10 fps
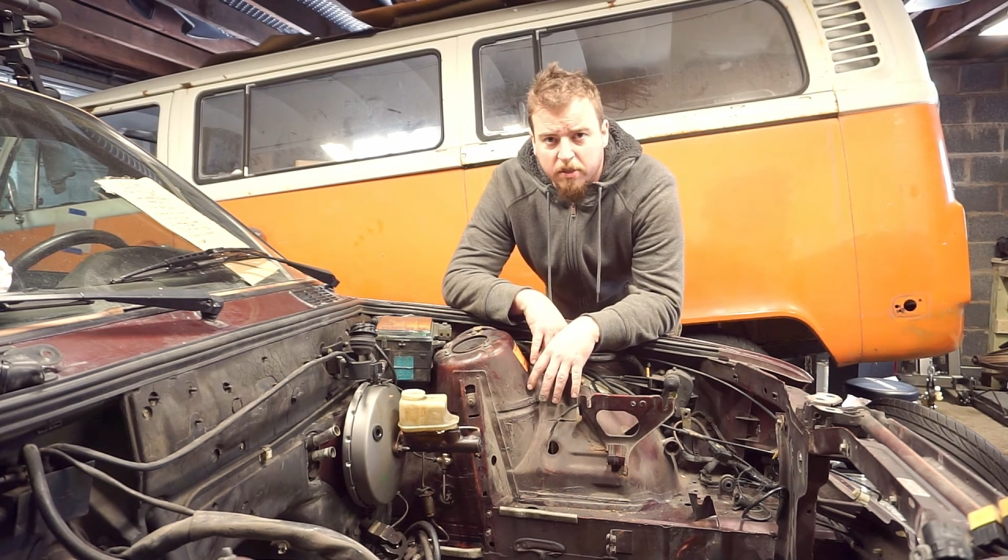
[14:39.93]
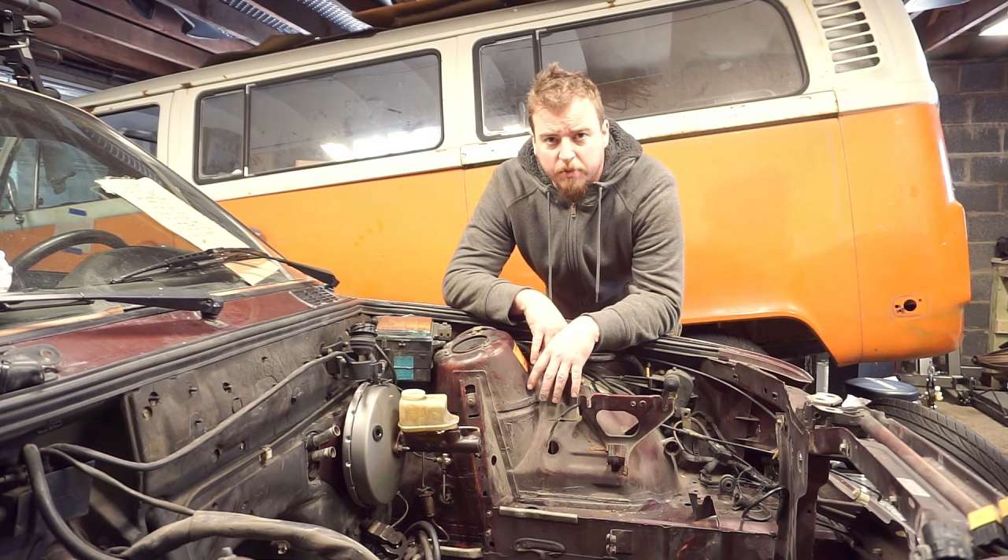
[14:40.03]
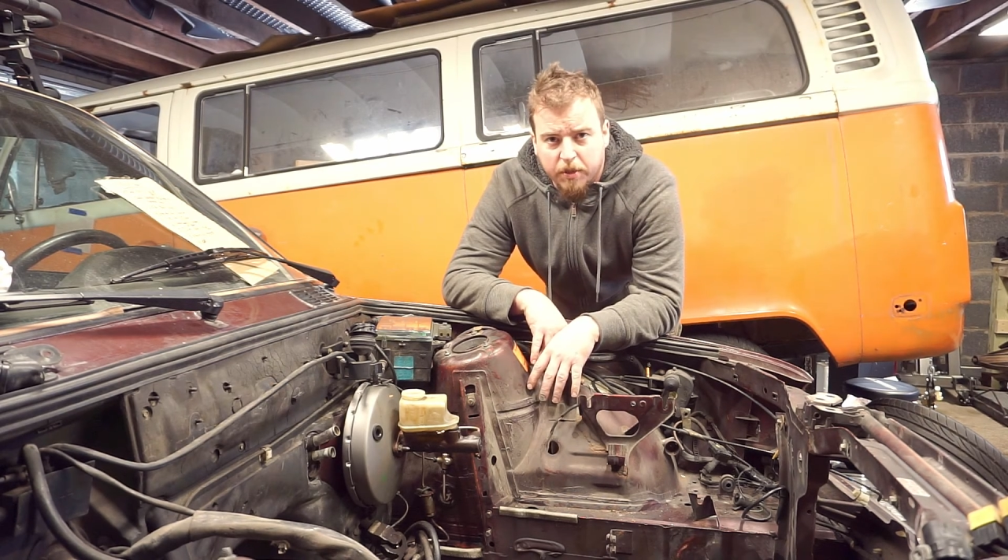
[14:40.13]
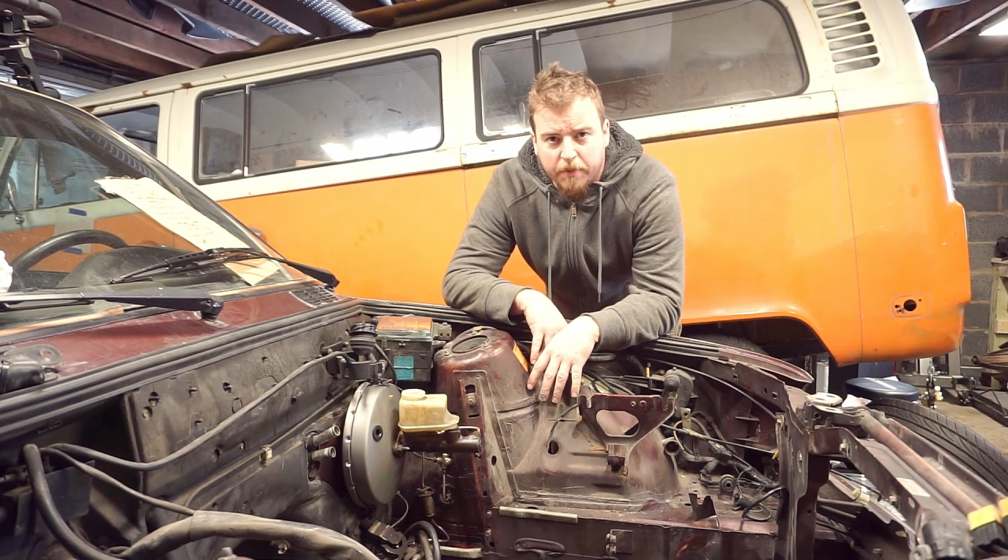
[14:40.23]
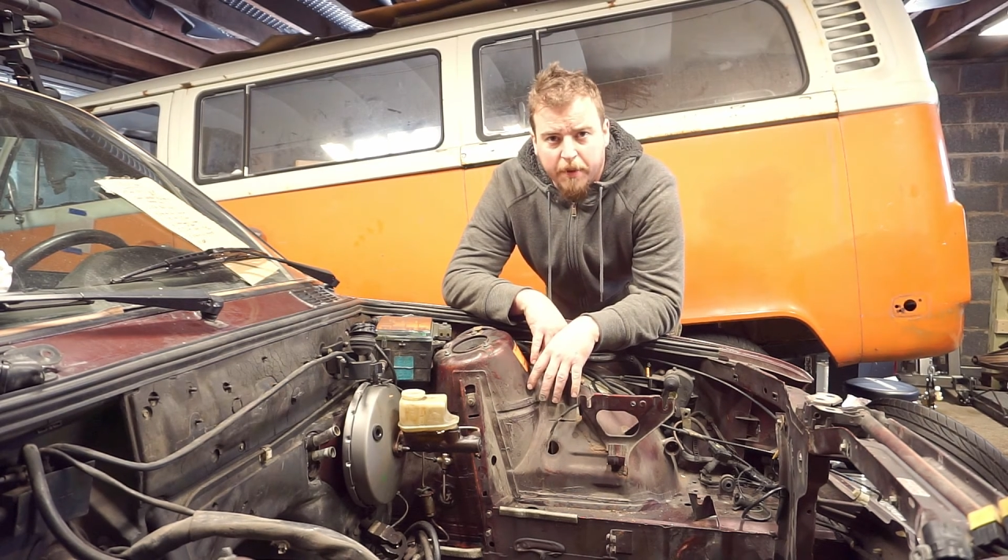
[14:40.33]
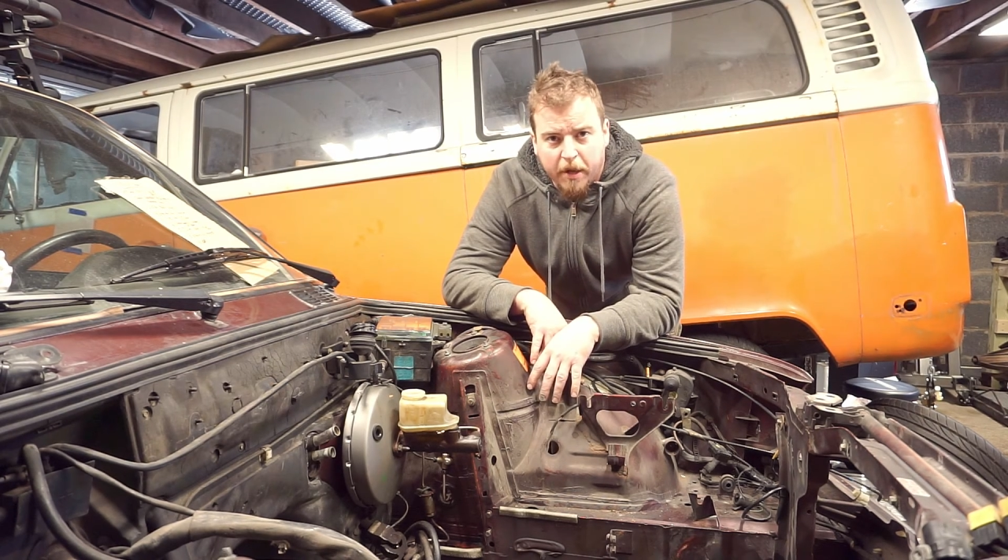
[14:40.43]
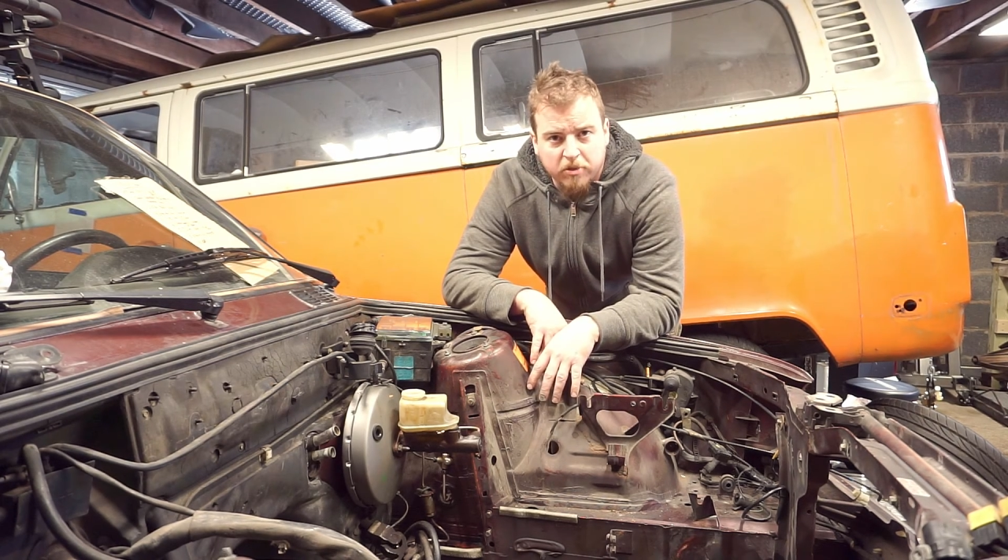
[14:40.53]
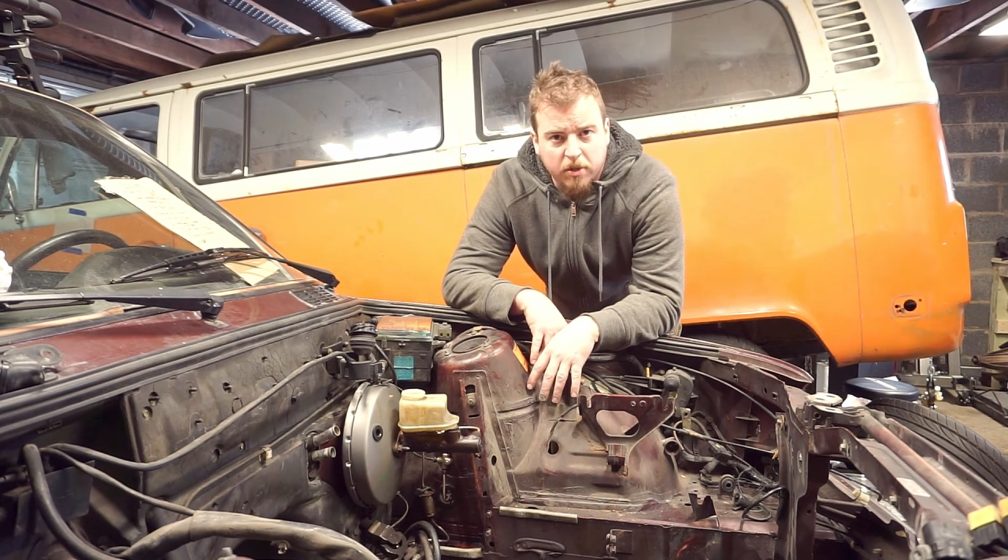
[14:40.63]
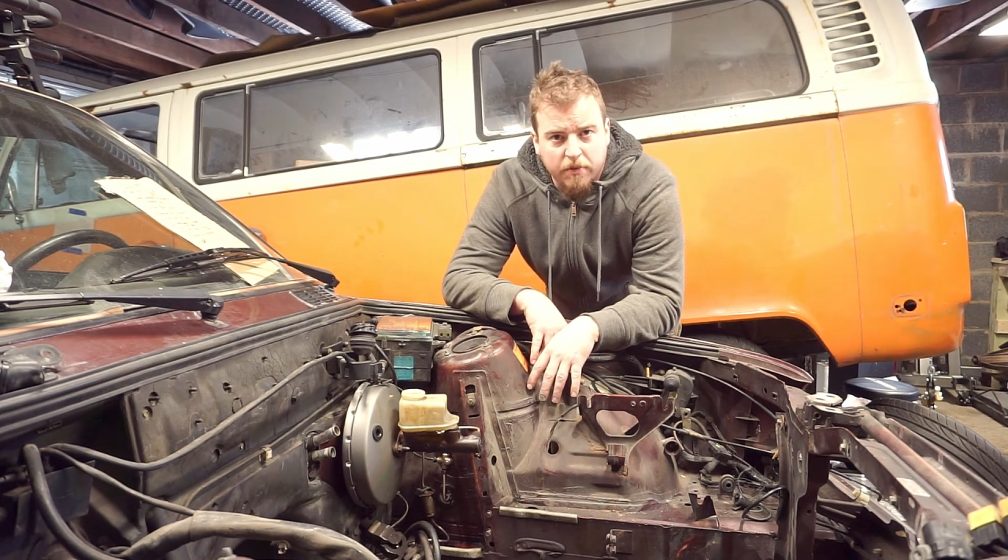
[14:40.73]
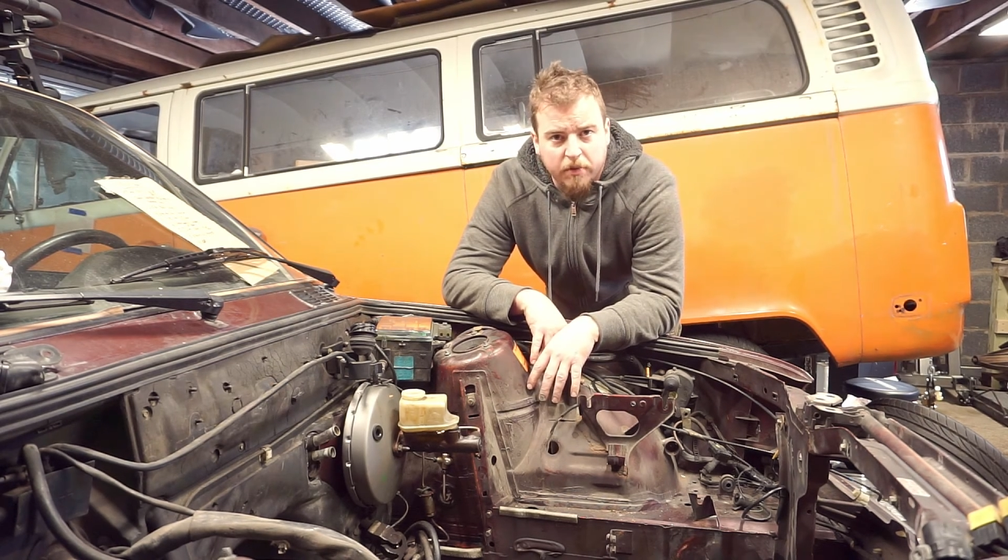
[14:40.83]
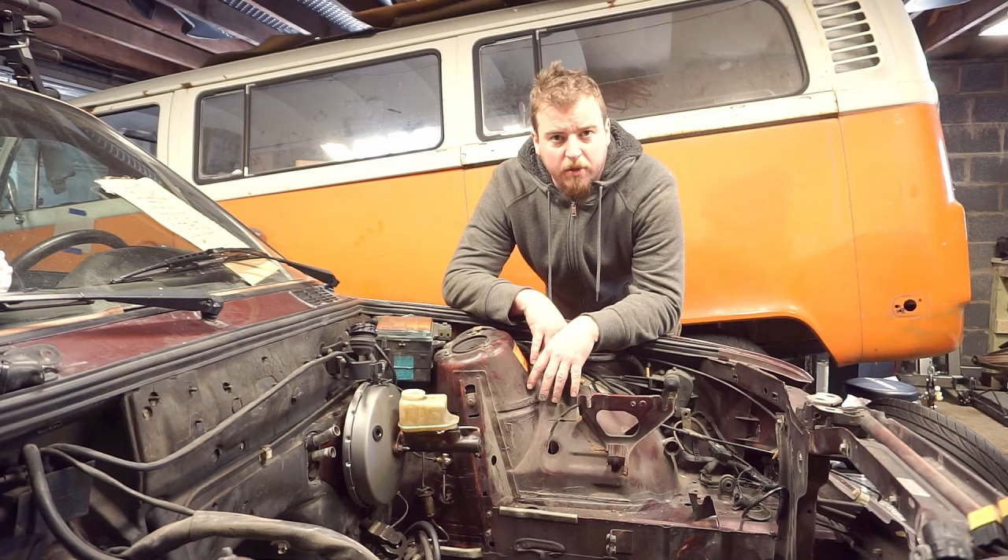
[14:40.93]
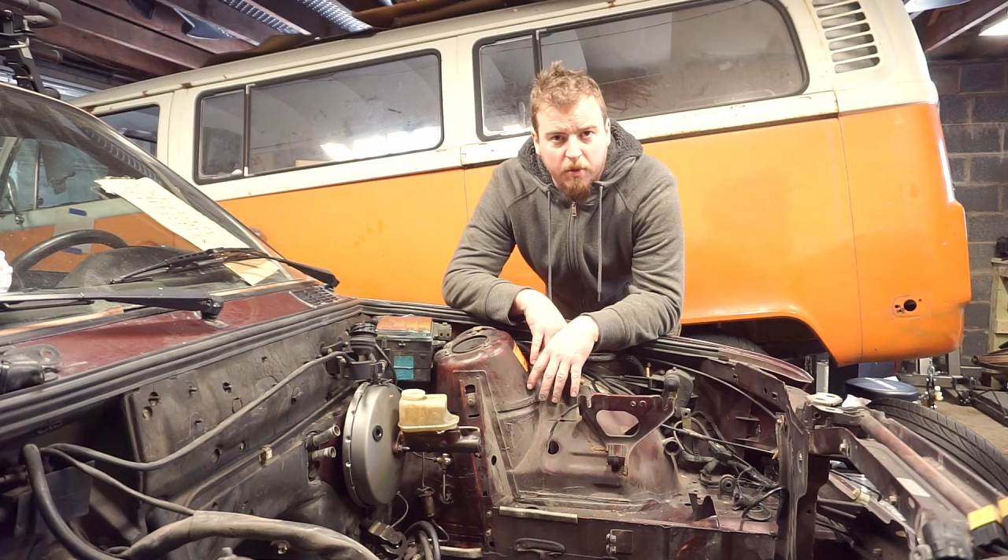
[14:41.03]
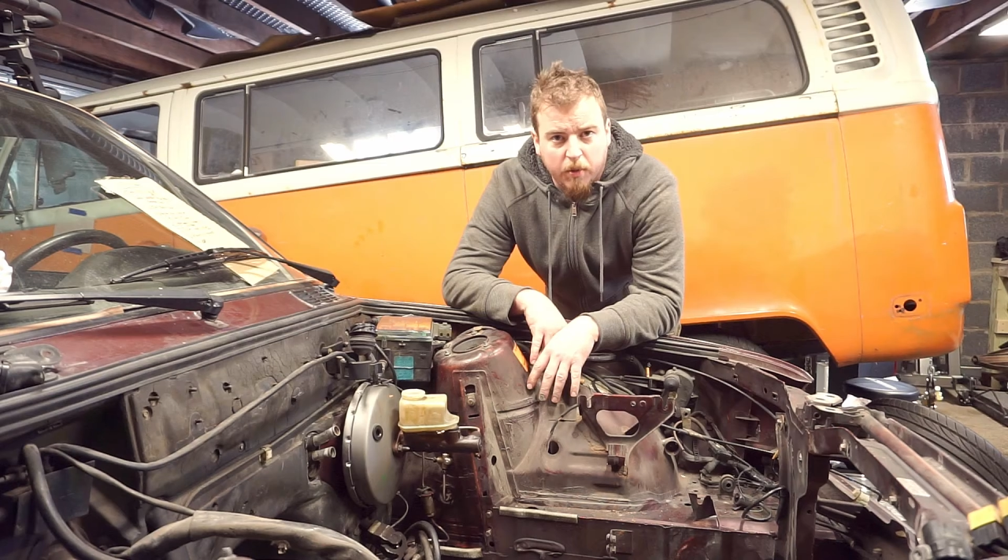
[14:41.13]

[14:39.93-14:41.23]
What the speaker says: so we ended up patching everything